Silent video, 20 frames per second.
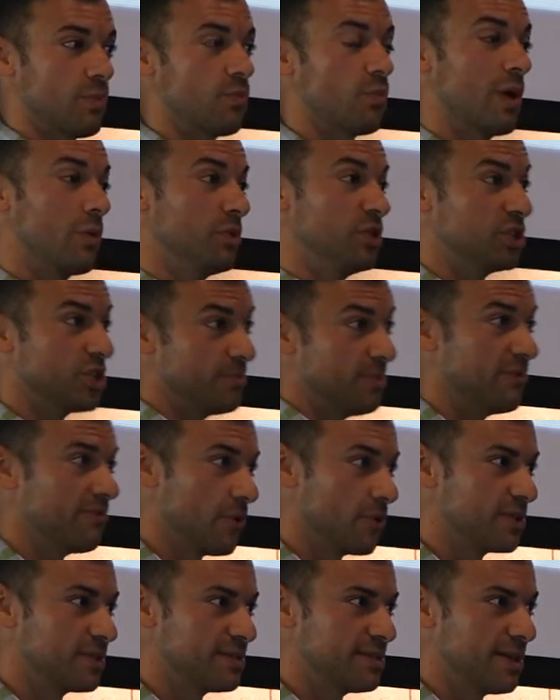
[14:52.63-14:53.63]
what we should be
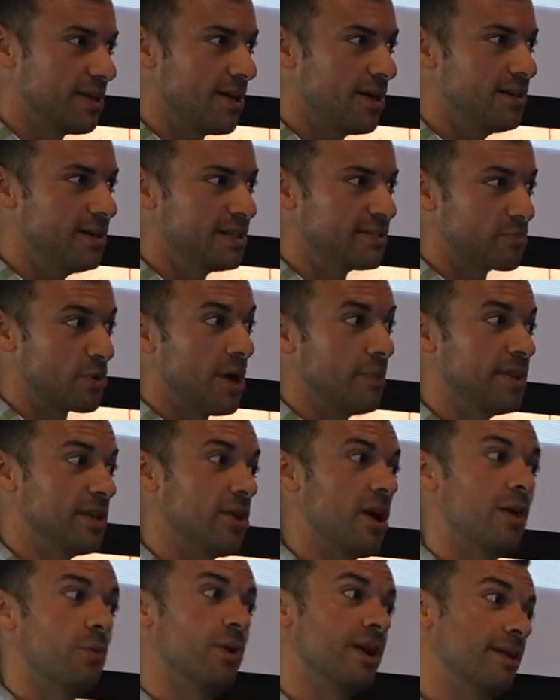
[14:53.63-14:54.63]
focusing on is probably
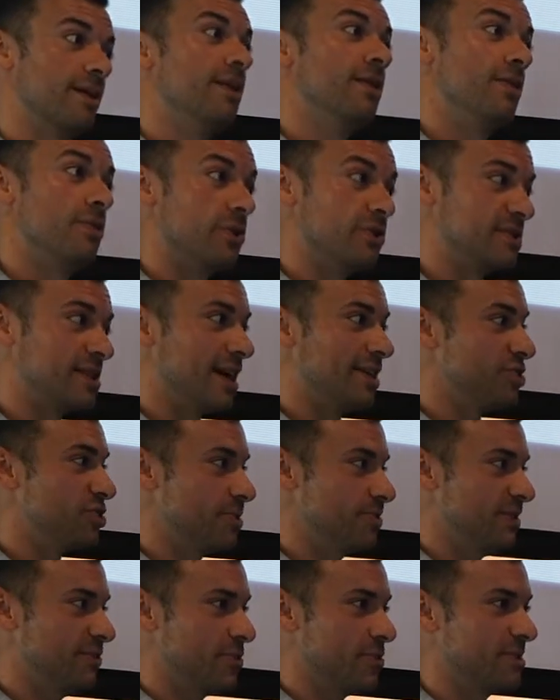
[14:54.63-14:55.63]
not what those guys
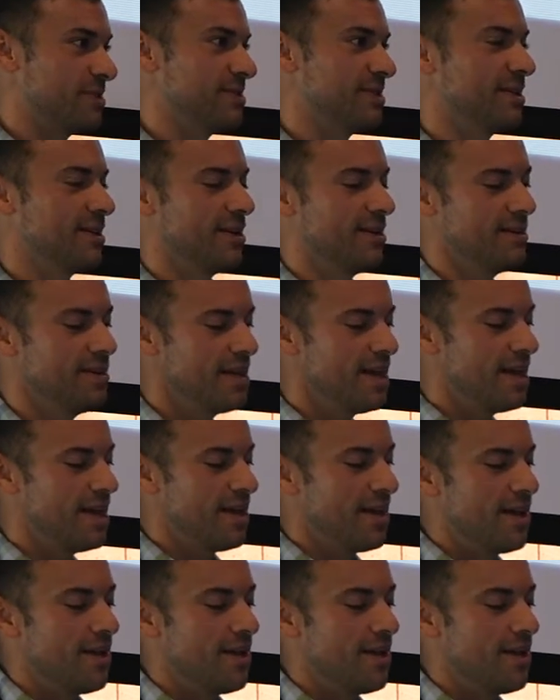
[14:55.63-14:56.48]
should be focusing on.